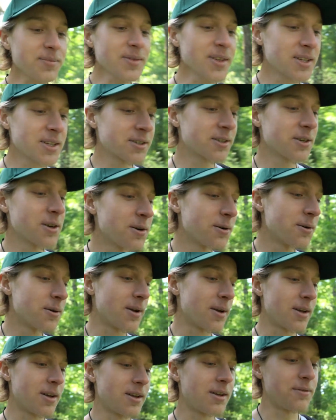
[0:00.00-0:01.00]
So
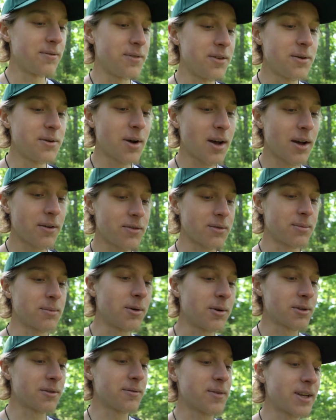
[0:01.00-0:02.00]
if you have a
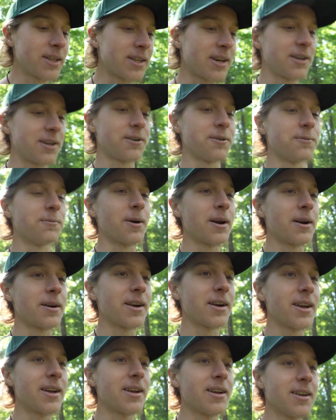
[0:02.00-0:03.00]
Moldavite that you're
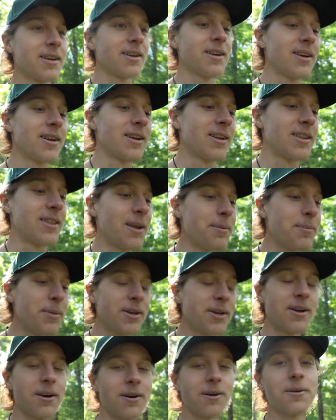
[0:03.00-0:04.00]
wearing, let me
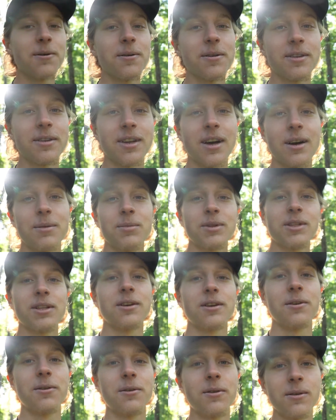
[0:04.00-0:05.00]
know down
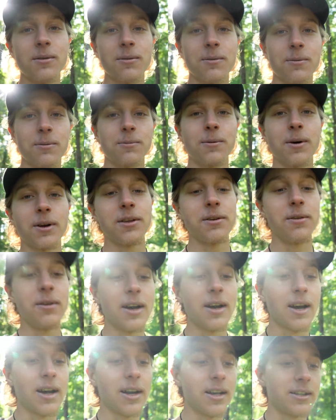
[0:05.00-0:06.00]
below what you
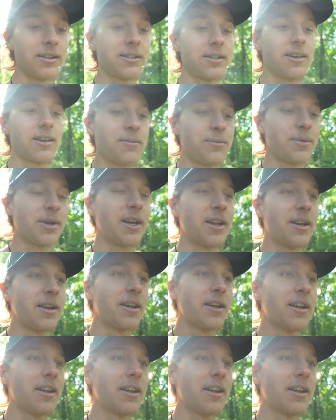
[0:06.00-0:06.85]
guys have been